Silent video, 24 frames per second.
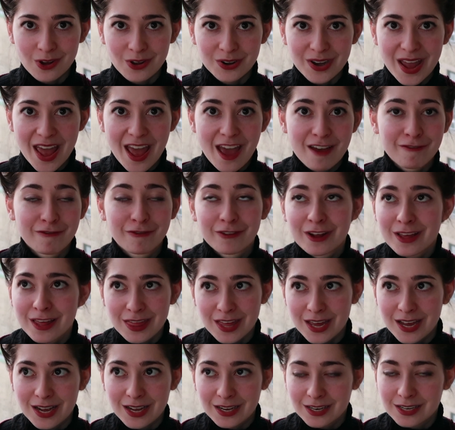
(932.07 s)
on
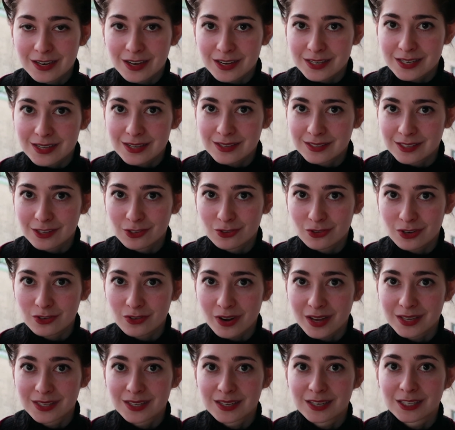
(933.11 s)
everything 19th century
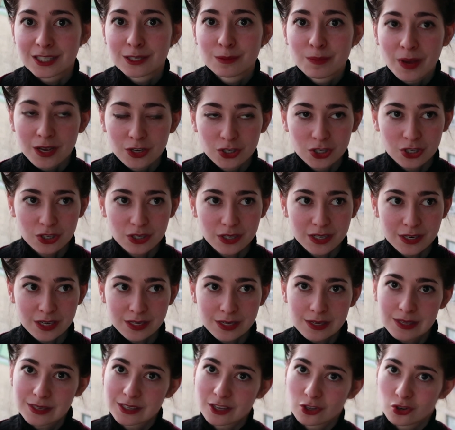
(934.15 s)
dress and especially
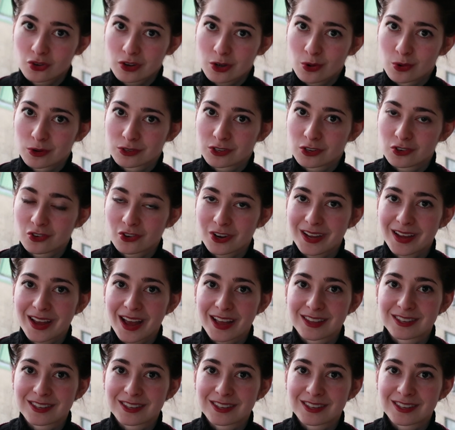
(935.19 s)
19th century corsetry.